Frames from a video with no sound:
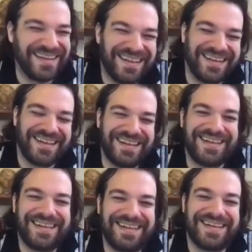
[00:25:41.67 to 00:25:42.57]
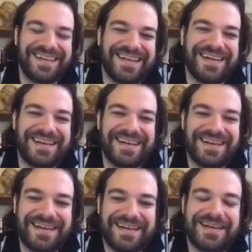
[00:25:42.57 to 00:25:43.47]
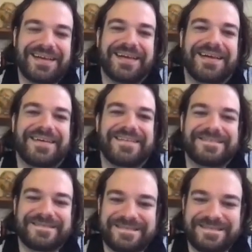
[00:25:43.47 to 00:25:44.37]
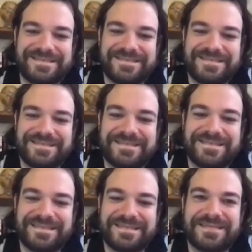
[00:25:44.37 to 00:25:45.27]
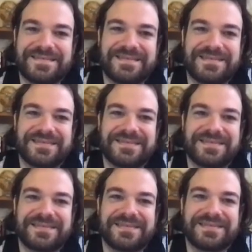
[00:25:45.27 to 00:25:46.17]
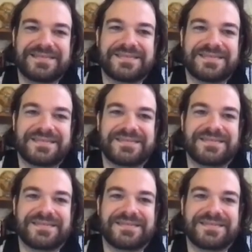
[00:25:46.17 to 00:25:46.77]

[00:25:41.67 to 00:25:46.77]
(silent)